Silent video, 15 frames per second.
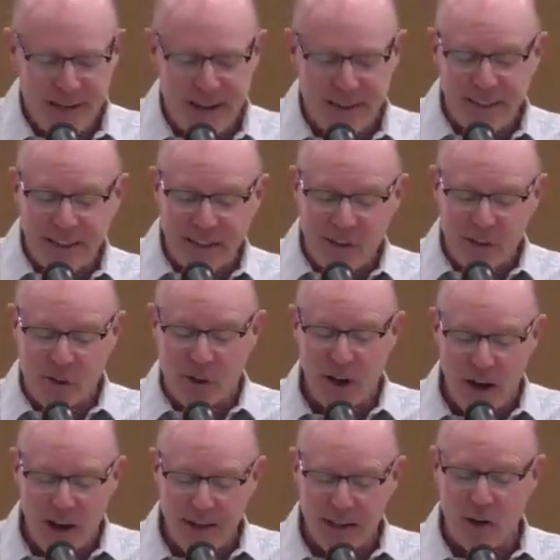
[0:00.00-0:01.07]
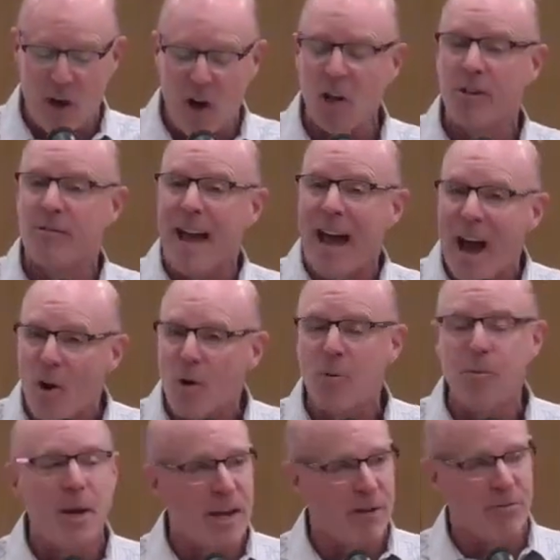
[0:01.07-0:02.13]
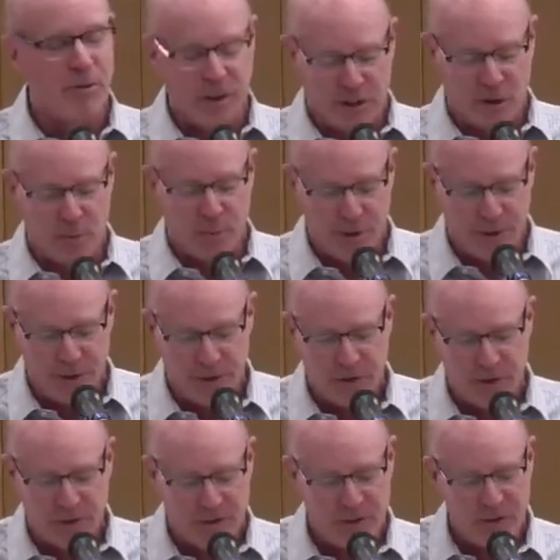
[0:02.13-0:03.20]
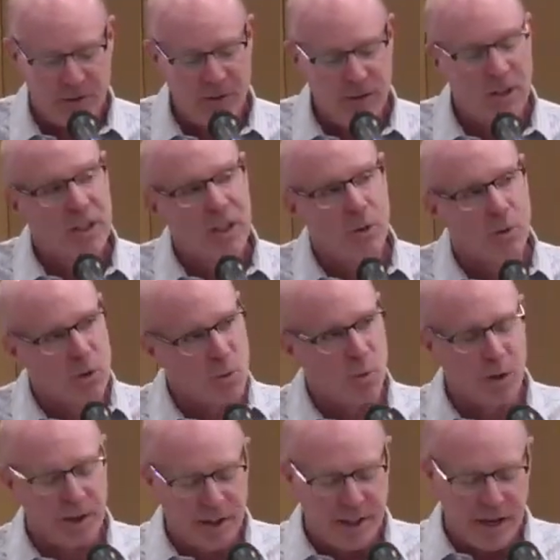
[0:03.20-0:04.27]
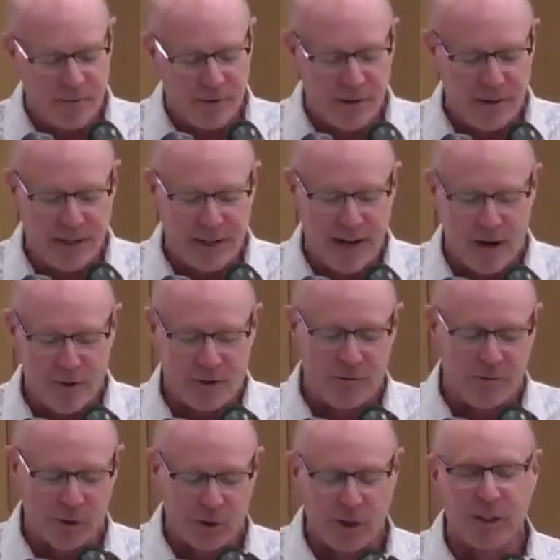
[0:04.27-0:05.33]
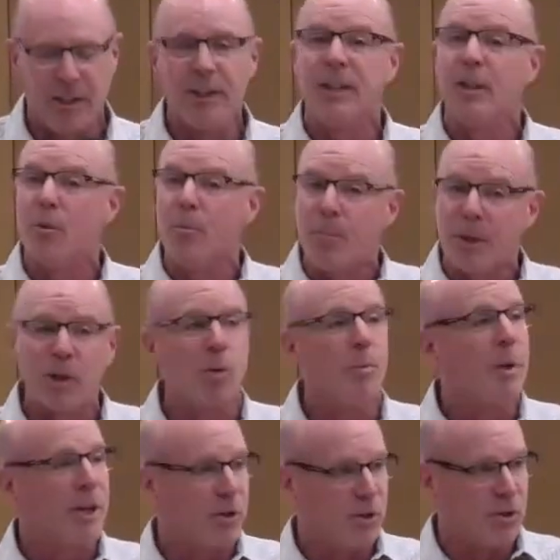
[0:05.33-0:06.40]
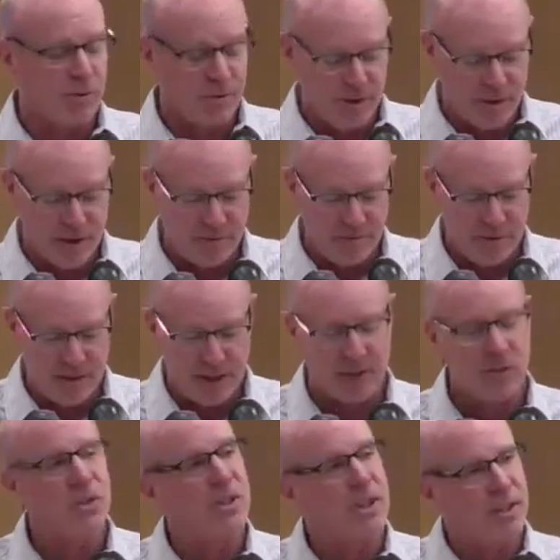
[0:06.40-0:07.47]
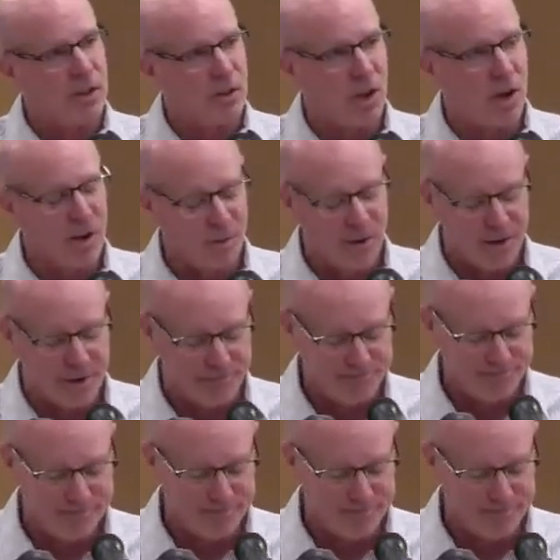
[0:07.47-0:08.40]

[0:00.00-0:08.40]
and that it is God in all of our painful experiences who is working everything out for good in the bigger picture of things in the long run.